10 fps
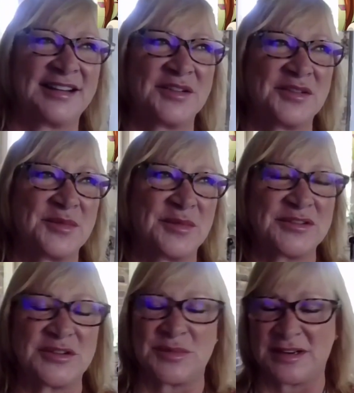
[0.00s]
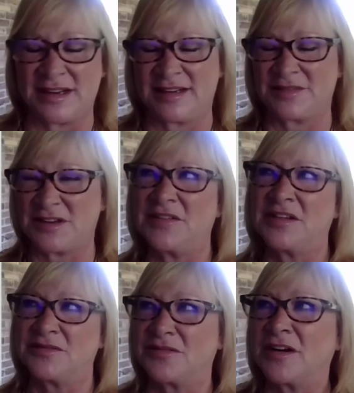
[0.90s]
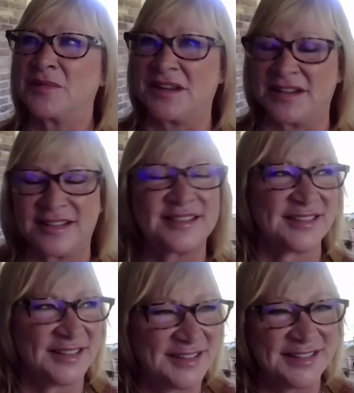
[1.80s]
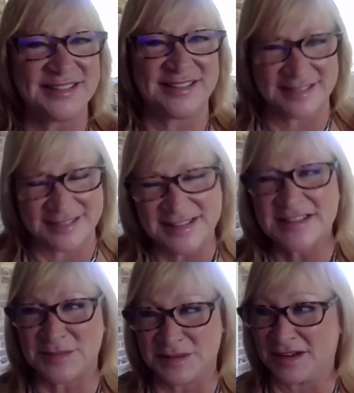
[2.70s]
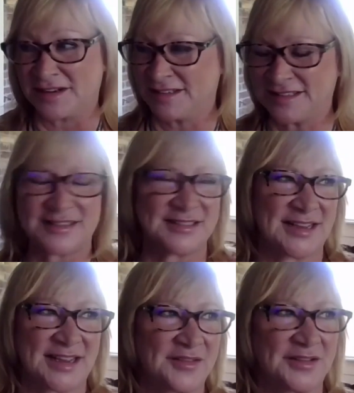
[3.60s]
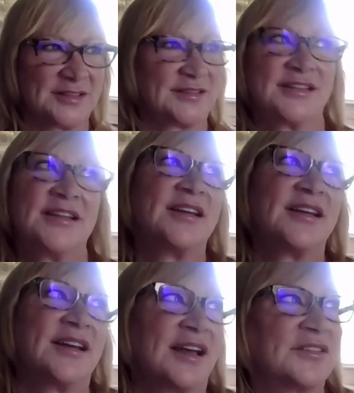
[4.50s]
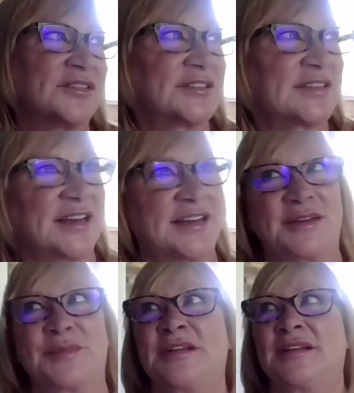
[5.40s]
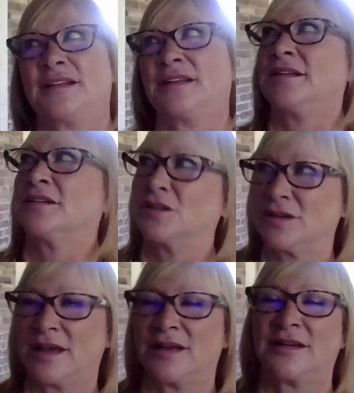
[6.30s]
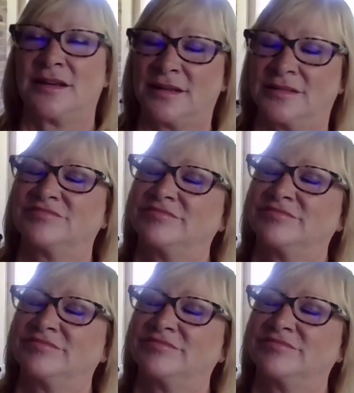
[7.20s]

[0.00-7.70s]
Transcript: don't remember too many. I have to have it in front of me, to be honest, because I haven't looked at it in a minute, and I need to look at it again.